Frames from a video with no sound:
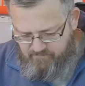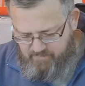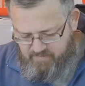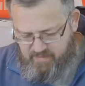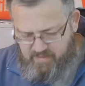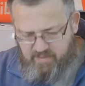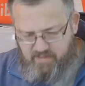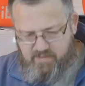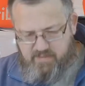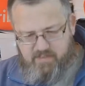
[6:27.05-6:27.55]

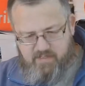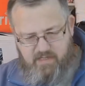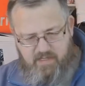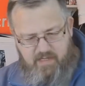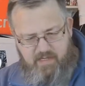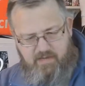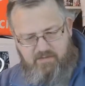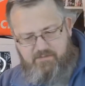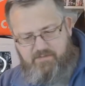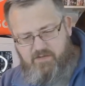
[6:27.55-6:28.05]
these
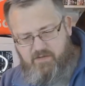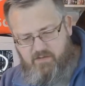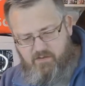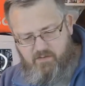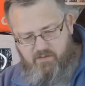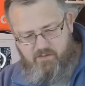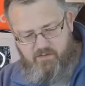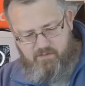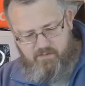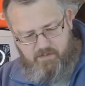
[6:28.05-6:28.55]
have
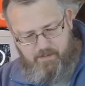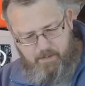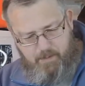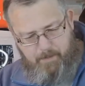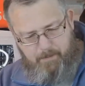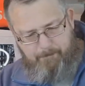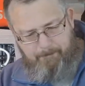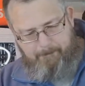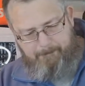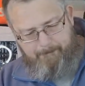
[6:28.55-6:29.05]
to
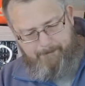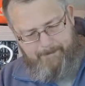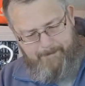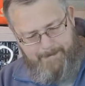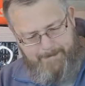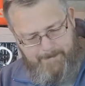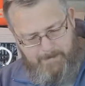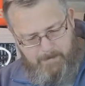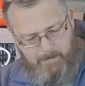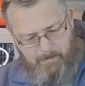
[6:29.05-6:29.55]

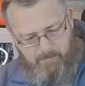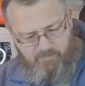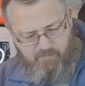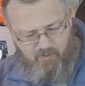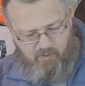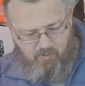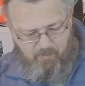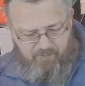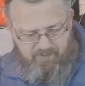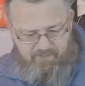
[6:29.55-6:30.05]

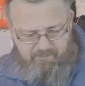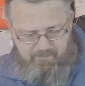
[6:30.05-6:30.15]
pop